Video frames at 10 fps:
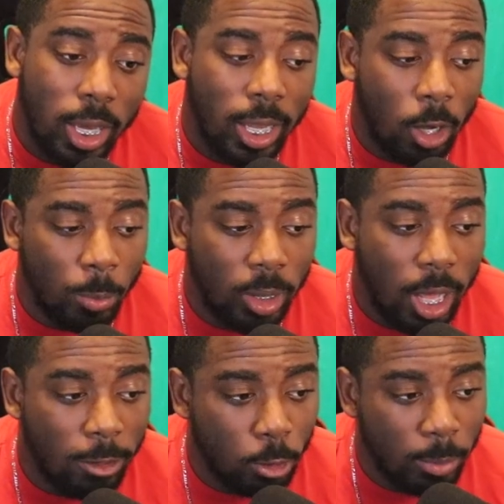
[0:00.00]
And I will be
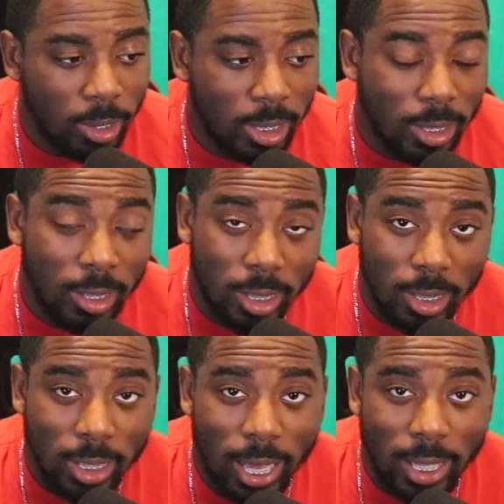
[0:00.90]
live streaming season
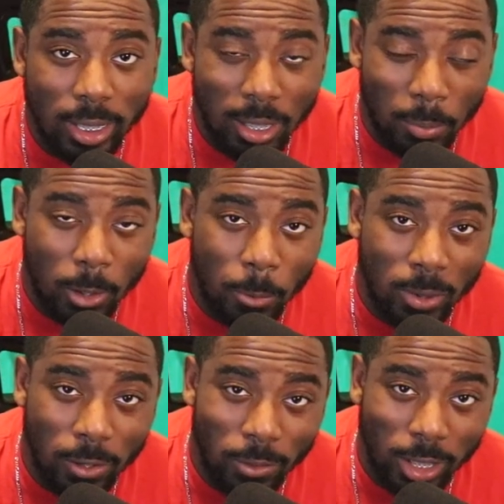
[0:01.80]
six at 10 p.m.
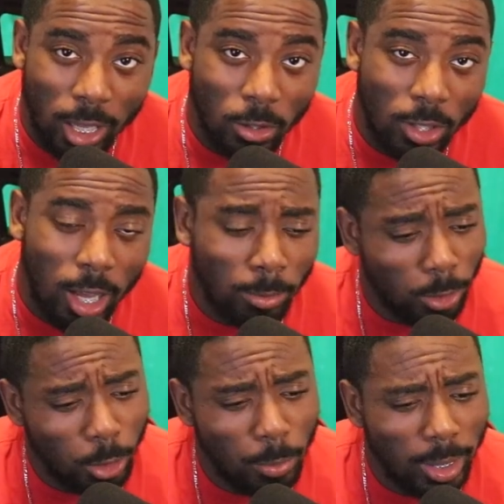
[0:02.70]
Pacific Standard Time. So
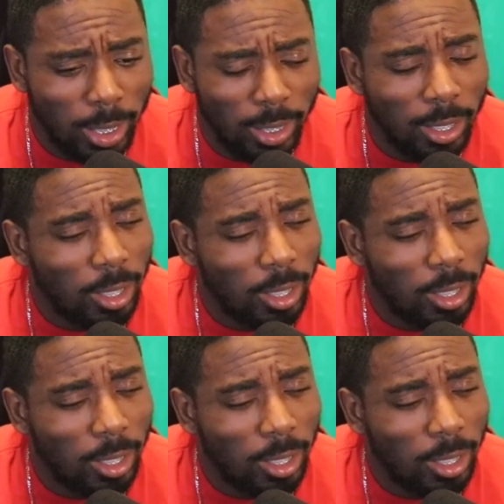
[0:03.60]
don't be late.